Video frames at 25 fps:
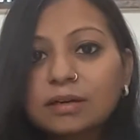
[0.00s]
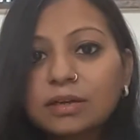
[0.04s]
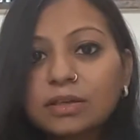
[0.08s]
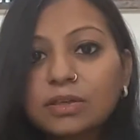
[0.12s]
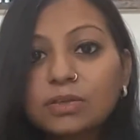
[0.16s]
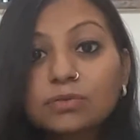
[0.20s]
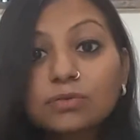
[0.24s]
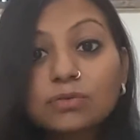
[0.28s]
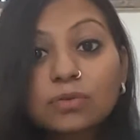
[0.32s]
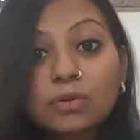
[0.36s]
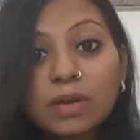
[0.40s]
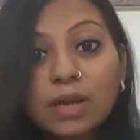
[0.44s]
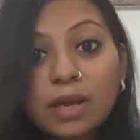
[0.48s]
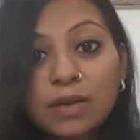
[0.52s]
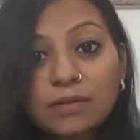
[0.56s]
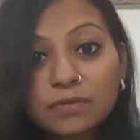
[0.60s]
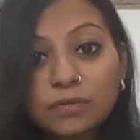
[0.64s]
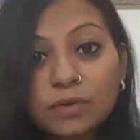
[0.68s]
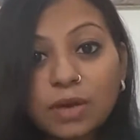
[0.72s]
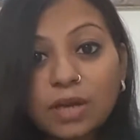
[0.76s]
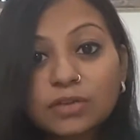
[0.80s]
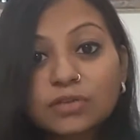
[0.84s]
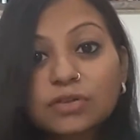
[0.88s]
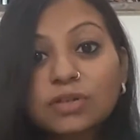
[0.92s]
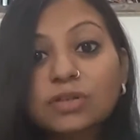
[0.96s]
You don't have
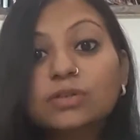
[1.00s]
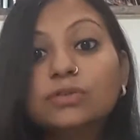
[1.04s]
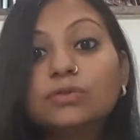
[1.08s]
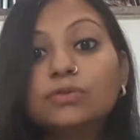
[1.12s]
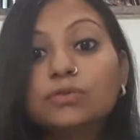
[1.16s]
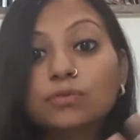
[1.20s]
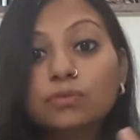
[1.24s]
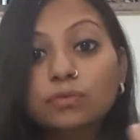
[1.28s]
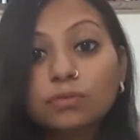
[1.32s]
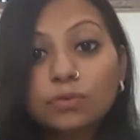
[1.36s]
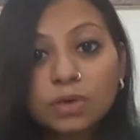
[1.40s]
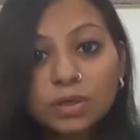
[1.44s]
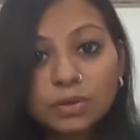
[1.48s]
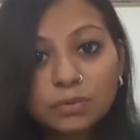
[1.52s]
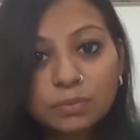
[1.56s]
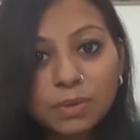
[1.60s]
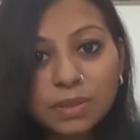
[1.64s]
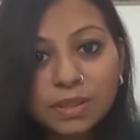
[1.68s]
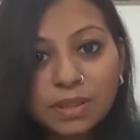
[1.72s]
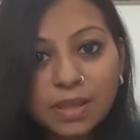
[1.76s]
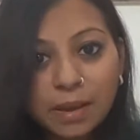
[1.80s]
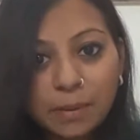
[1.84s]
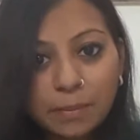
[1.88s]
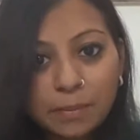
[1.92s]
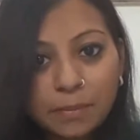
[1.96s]
to actually do it
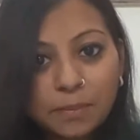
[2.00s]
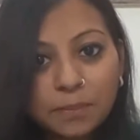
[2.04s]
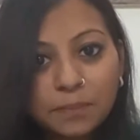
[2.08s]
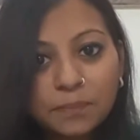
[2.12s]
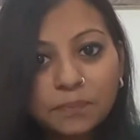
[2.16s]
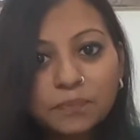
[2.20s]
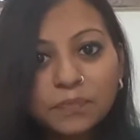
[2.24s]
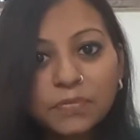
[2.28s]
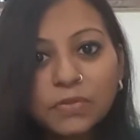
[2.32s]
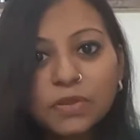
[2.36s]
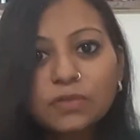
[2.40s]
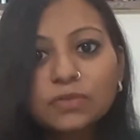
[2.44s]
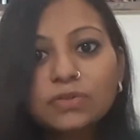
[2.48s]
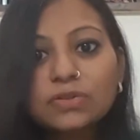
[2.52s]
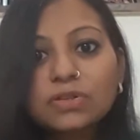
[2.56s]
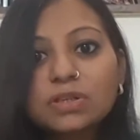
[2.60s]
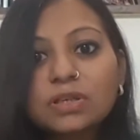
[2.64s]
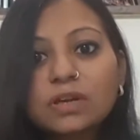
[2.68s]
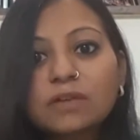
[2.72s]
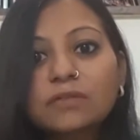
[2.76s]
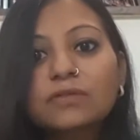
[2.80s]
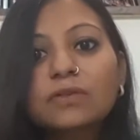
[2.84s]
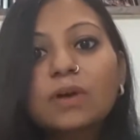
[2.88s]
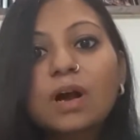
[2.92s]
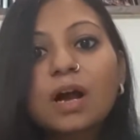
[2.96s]
with them. You just
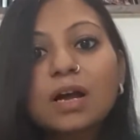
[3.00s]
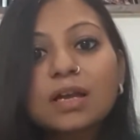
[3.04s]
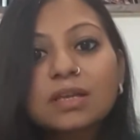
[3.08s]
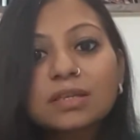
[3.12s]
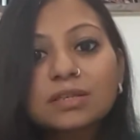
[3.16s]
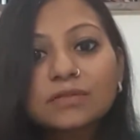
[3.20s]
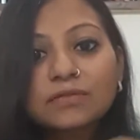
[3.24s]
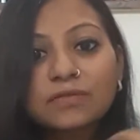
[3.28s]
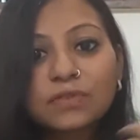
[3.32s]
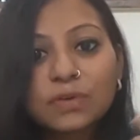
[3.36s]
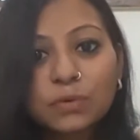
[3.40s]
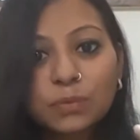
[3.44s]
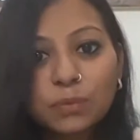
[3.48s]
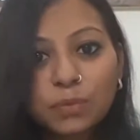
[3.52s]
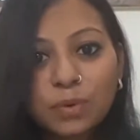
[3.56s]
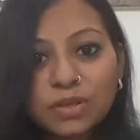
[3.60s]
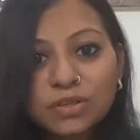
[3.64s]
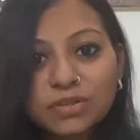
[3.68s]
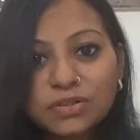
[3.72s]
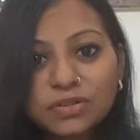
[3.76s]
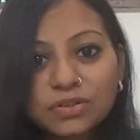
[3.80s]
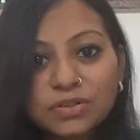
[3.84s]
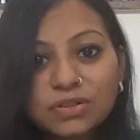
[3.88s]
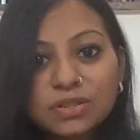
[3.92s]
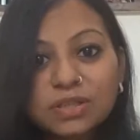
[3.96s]
have to ask a few
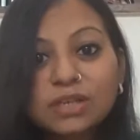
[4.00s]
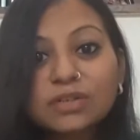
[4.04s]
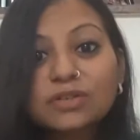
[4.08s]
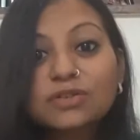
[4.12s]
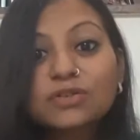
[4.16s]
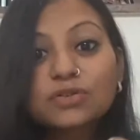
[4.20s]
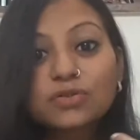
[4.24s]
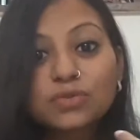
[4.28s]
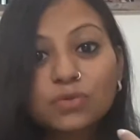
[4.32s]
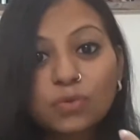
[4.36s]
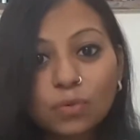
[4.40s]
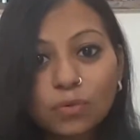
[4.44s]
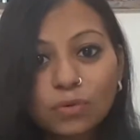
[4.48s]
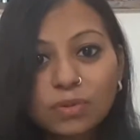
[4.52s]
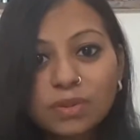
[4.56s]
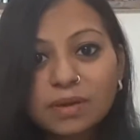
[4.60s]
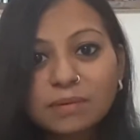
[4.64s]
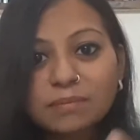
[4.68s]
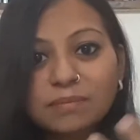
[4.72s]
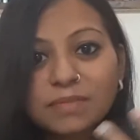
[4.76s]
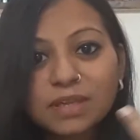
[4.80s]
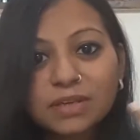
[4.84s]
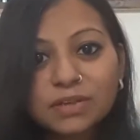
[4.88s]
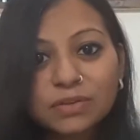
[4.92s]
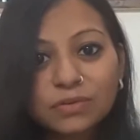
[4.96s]
questions that show
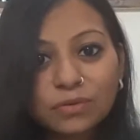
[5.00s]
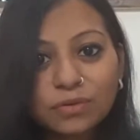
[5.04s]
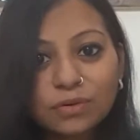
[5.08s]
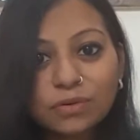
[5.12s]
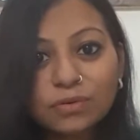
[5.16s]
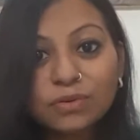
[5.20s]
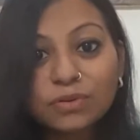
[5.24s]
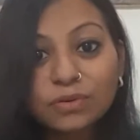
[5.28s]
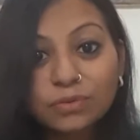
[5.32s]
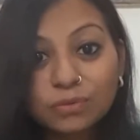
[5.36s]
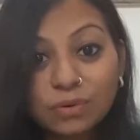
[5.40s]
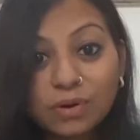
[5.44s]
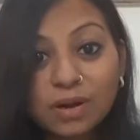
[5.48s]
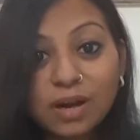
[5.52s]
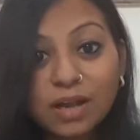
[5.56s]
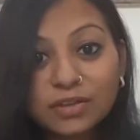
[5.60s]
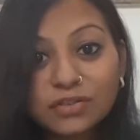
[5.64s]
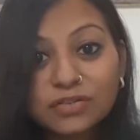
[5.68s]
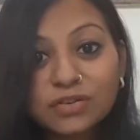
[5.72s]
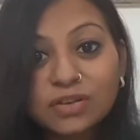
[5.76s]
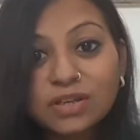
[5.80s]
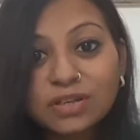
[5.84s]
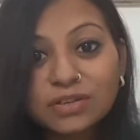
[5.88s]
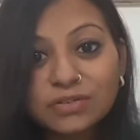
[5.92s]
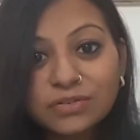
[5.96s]
them that you are
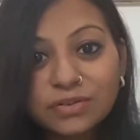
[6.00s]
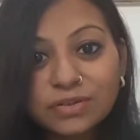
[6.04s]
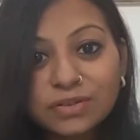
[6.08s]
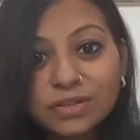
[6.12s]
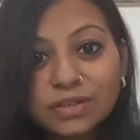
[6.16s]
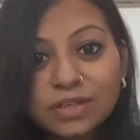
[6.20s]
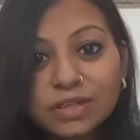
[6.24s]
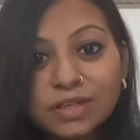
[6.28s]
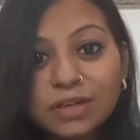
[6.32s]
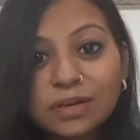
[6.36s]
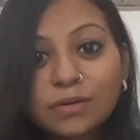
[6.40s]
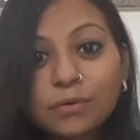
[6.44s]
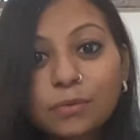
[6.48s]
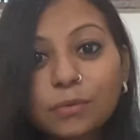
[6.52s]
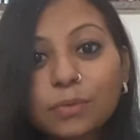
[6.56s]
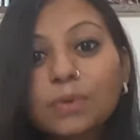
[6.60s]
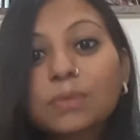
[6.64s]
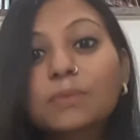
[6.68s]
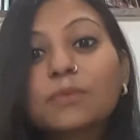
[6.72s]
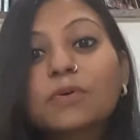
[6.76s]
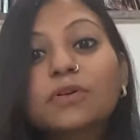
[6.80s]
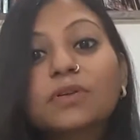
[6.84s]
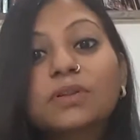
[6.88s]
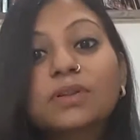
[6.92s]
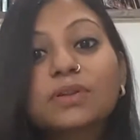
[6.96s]
actually interested in
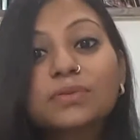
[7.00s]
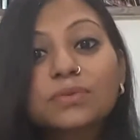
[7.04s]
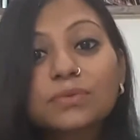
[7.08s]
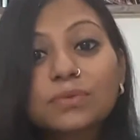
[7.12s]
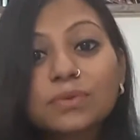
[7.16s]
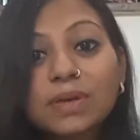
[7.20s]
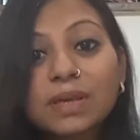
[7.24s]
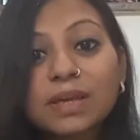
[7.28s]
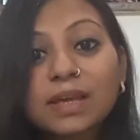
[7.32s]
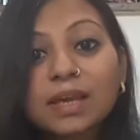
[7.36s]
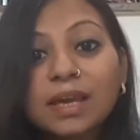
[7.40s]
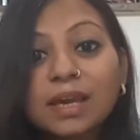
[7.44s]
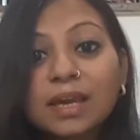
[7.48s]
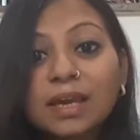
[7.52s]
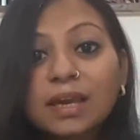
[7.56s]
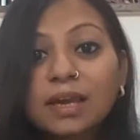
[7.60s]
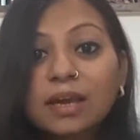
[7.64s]
knowing what they're doing.